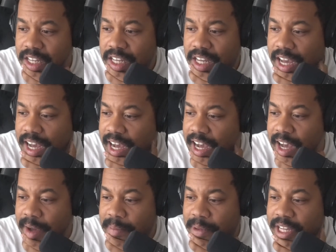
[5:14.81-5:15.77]

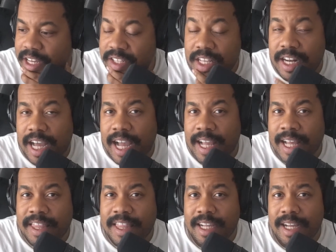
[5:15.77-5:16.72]
Because I
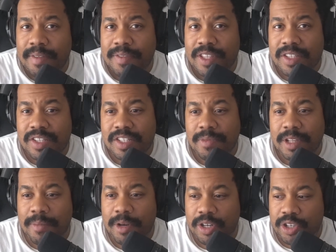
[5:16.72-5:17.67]
think this is something
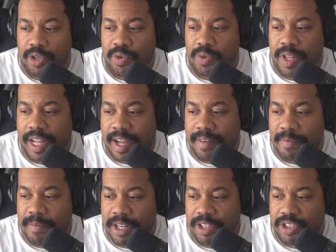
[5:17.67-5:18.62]
I'm going to do. Like I've
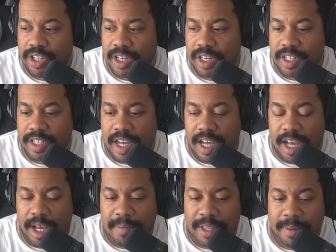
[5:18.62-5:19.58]
mentioned
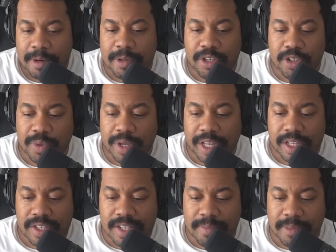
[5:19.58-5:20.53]
that I'm going to be doing
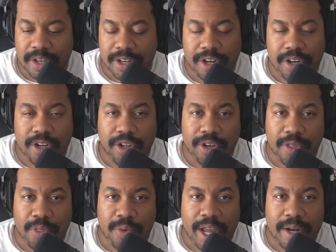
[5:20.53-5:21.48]
something on here called a
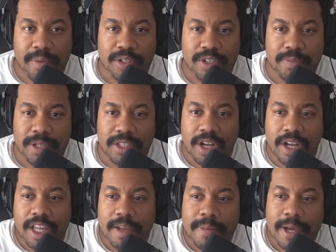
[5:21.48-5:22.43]
thread, which is me
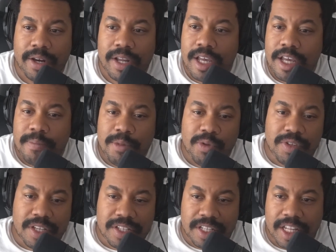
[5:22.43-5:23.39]
talking about
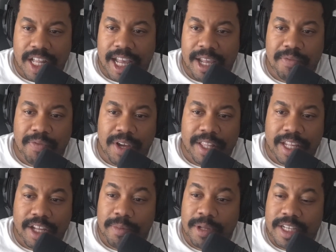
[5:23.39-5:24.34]
musings in life that
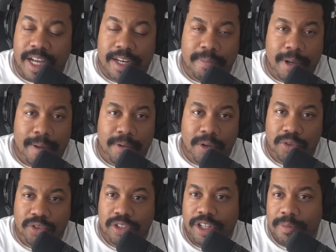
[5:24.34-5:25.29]
could be tied to pop
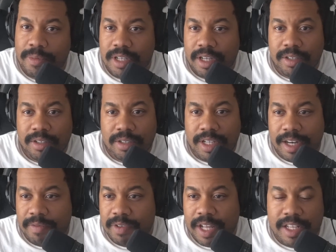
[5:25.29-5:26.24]
culture, that could be tied to
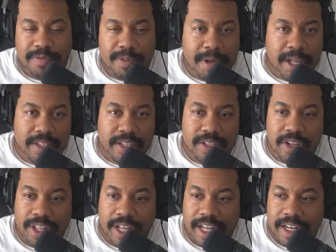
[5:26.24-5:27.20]
philosophy, politics, all
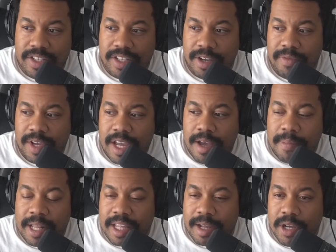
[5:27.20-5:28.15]
that kind of stuff.
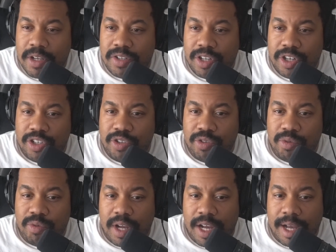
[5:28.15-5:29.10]
But I think I'm also going to
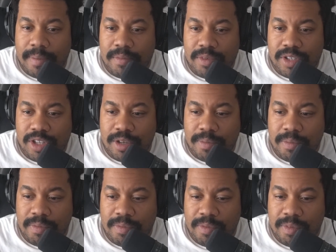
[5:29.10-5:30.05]
do
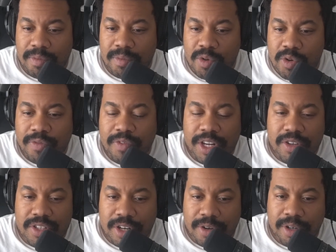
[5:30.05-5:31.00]
some more videos
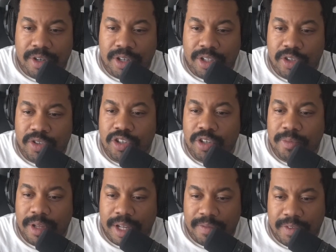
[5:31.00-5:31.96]
that are closer to
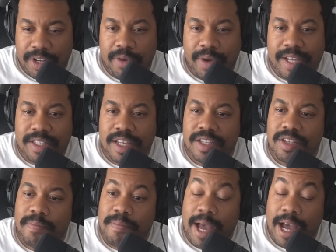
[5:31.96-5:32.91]
my video essays
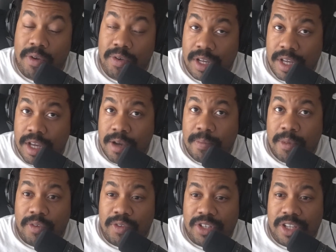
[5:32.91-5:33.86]
about
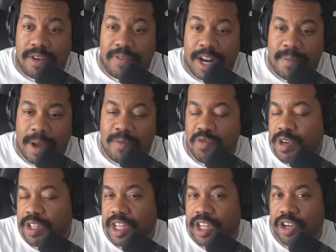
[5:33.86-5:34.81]
Marvel stuff. And I'm
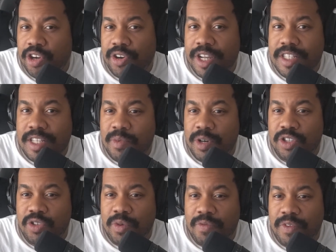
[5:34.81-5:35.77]
really curious. I want to
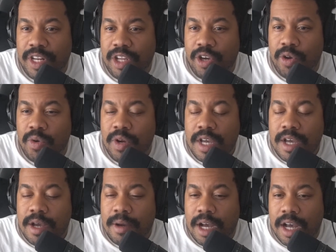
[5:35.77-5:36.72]
do a video
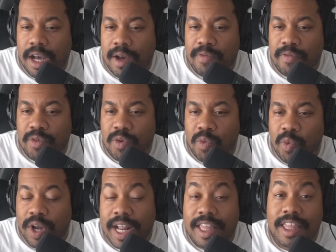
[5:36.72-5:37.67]
of
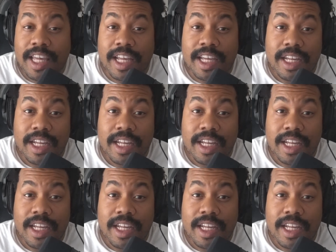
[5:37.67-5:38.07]
what I think